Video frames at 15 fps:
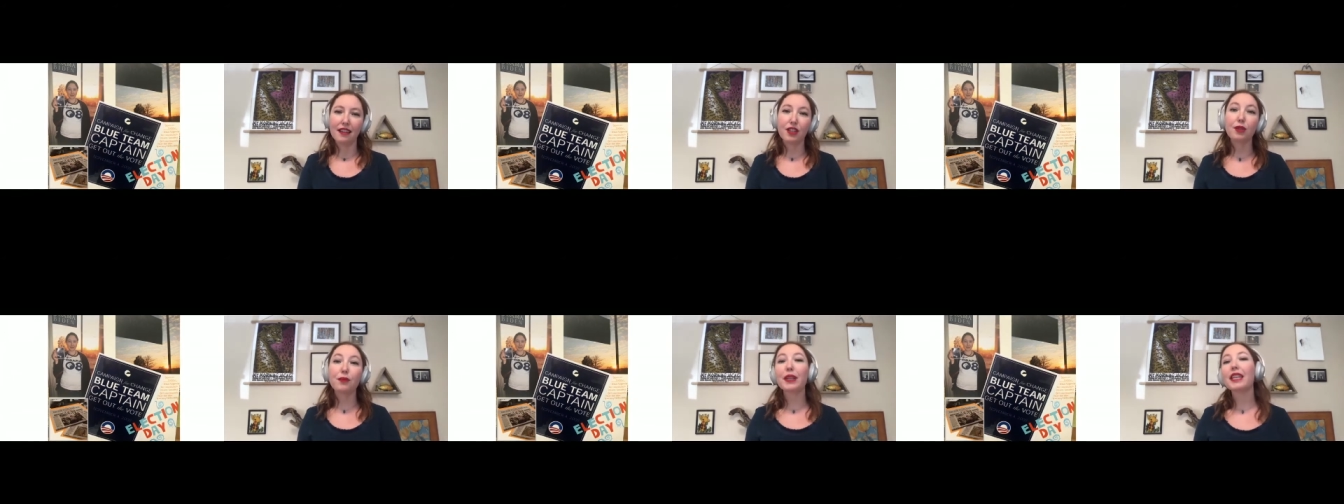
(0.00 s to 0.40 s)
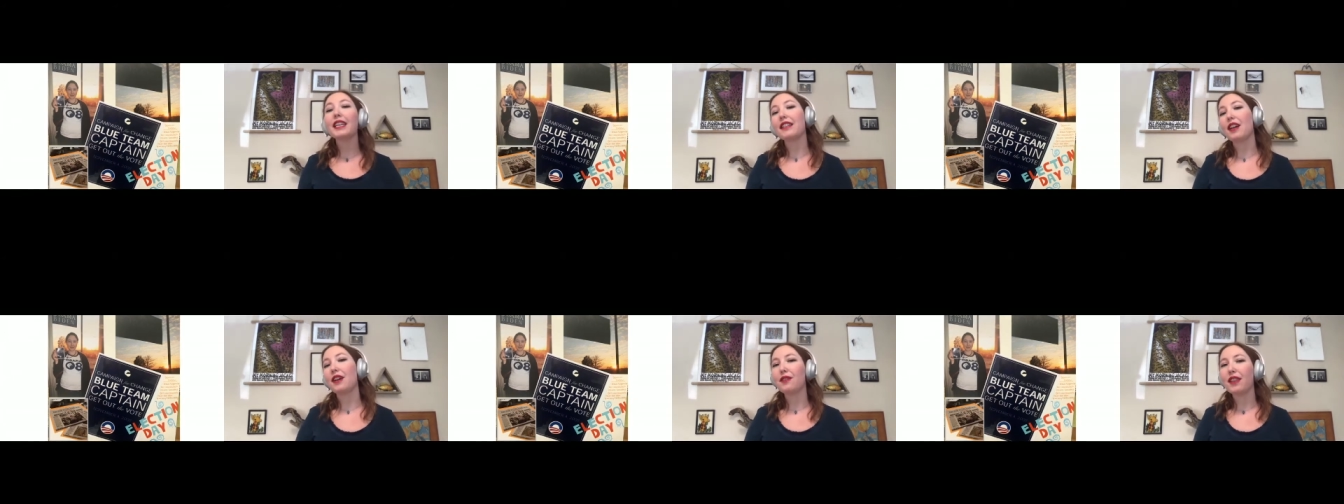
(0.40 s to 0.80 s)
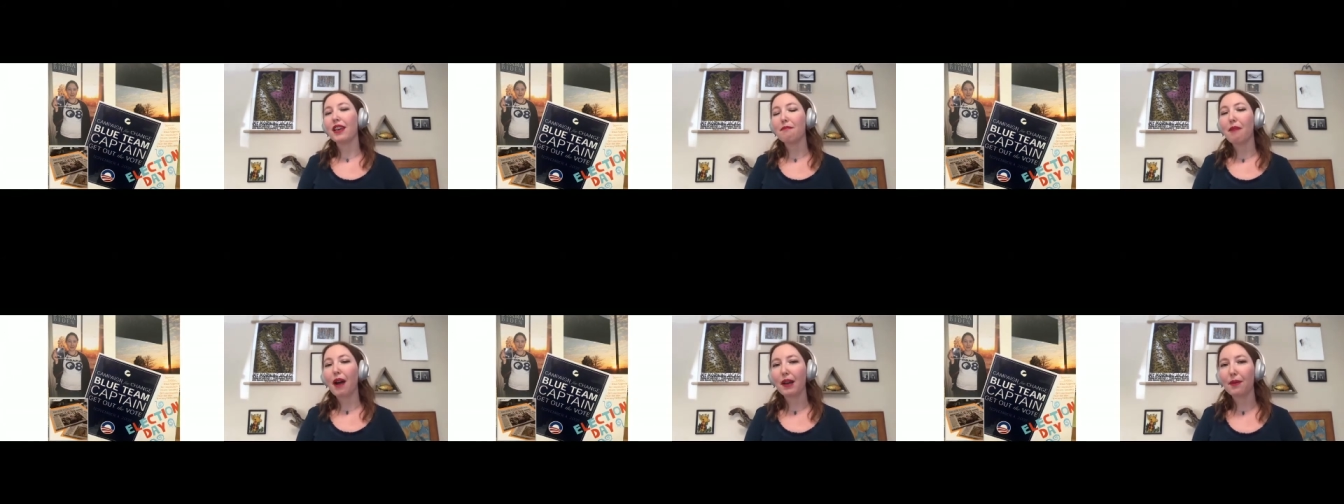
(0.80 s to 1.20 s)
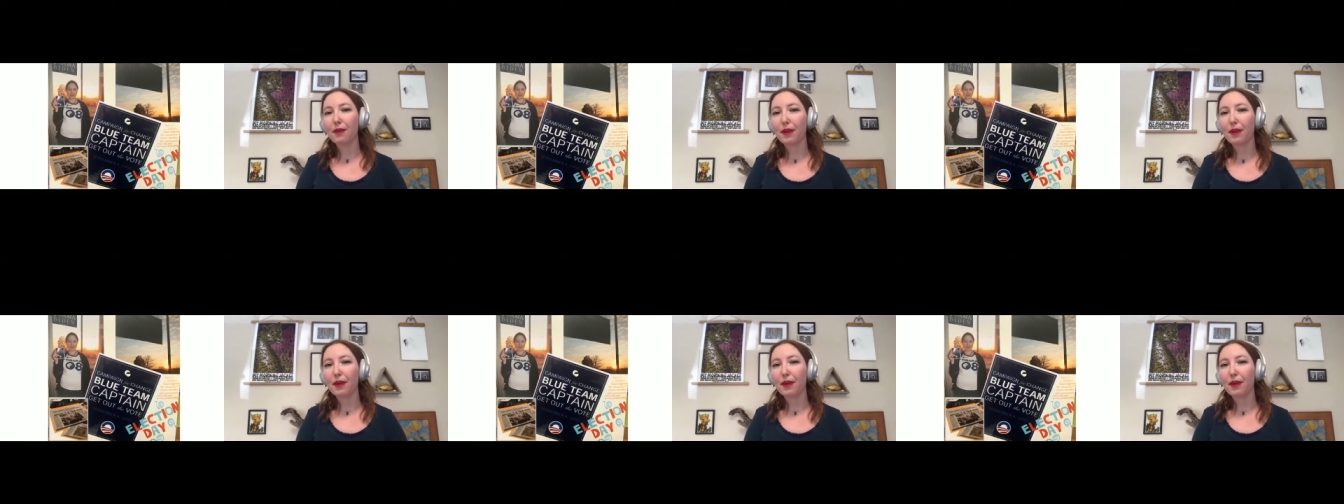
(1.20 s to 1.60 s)
to really know that my
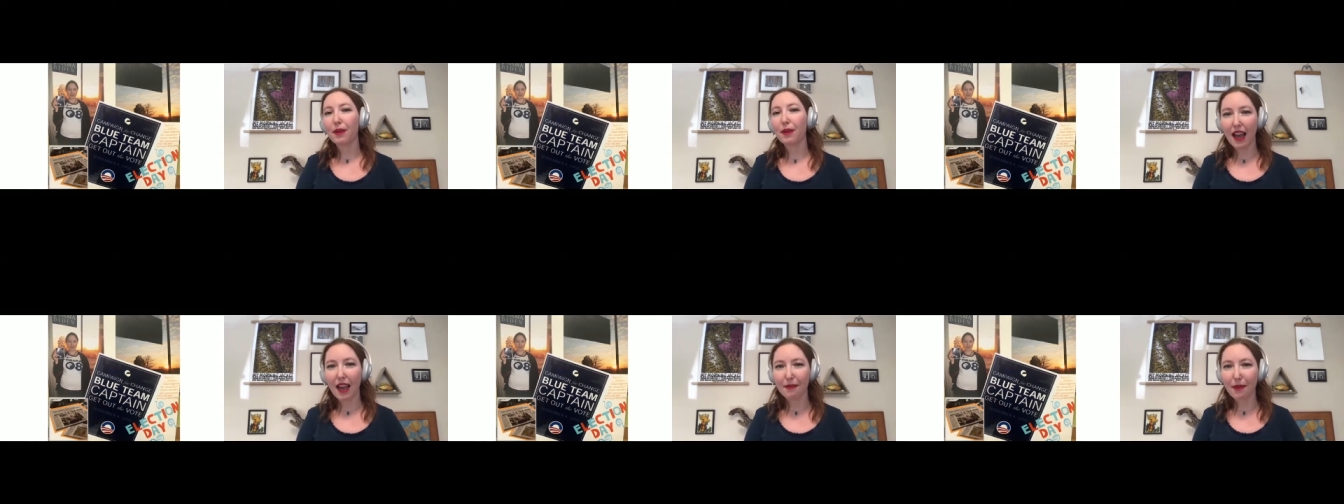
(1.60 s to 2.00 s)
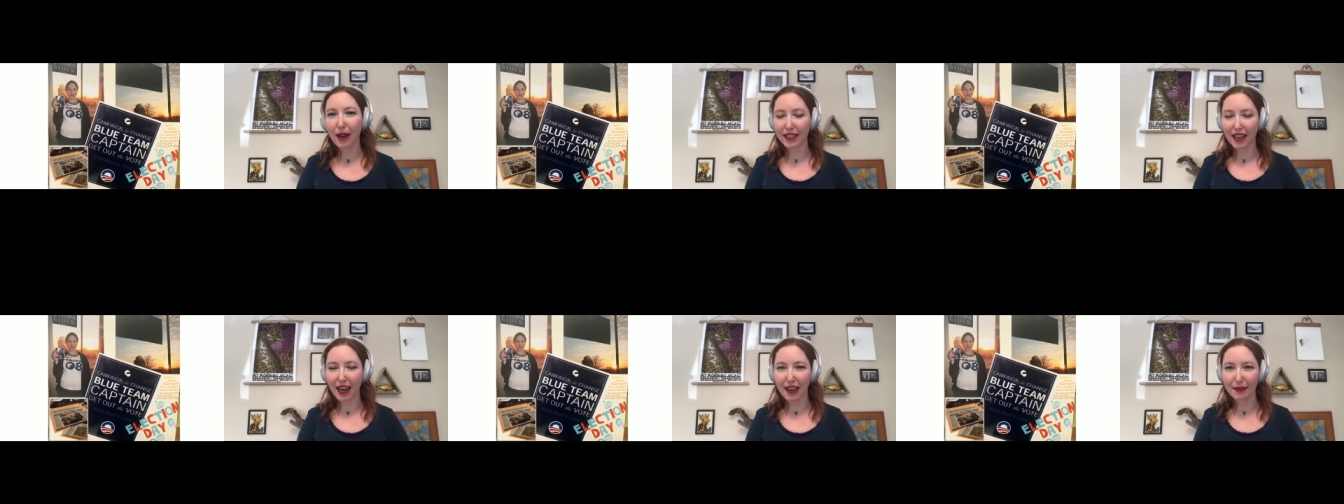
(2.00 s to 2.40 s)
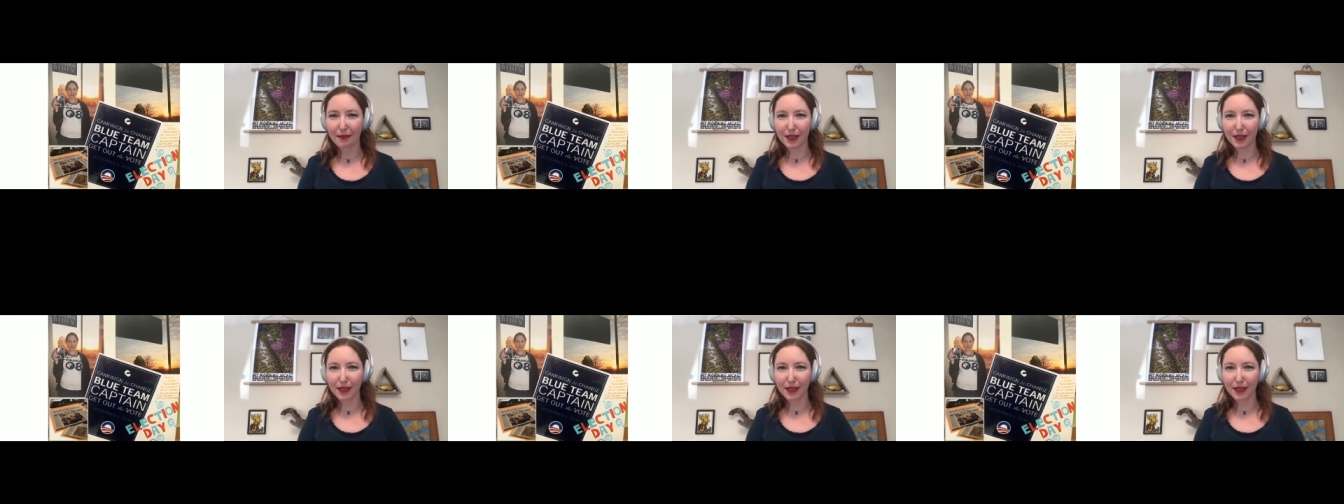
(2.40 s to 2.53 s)
work and my time